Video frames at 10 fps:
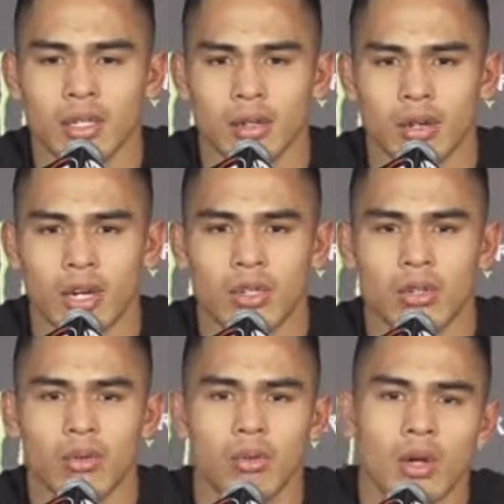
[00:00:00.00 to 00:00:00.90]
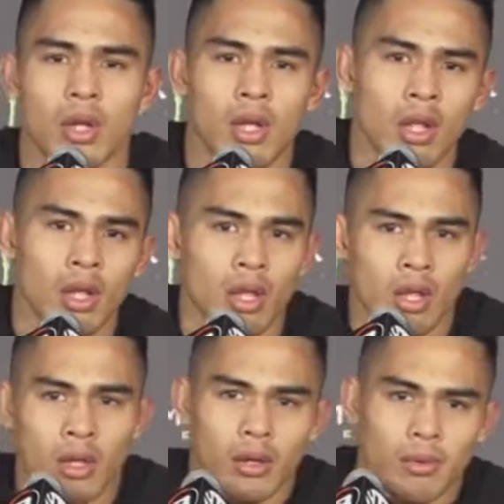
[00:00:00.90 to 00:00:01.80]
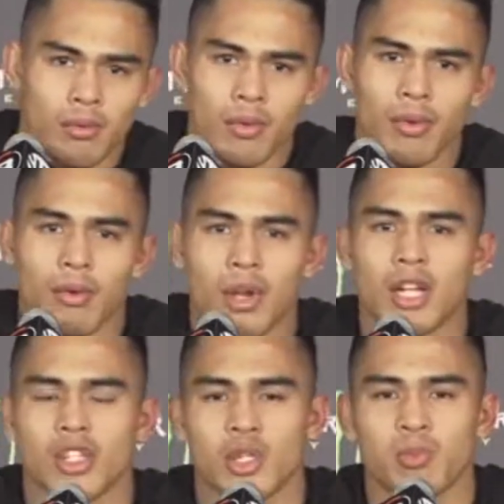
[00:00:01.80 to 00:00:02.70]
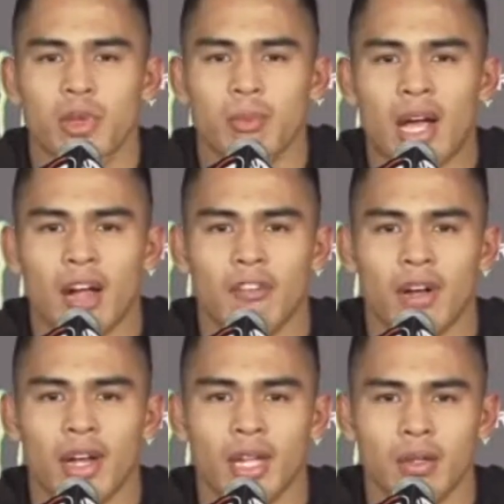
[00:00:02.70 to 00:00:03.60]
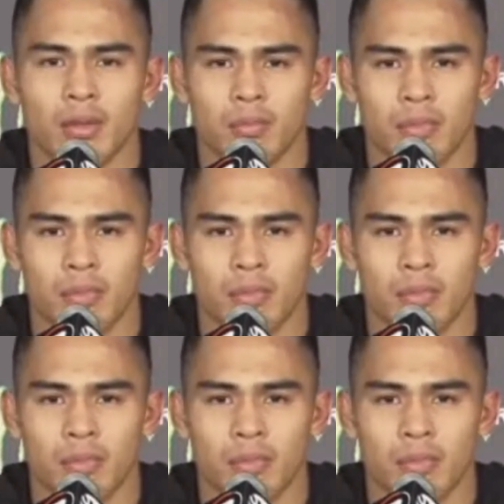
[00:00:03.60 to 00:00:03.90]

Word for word: Great to not just be back fighting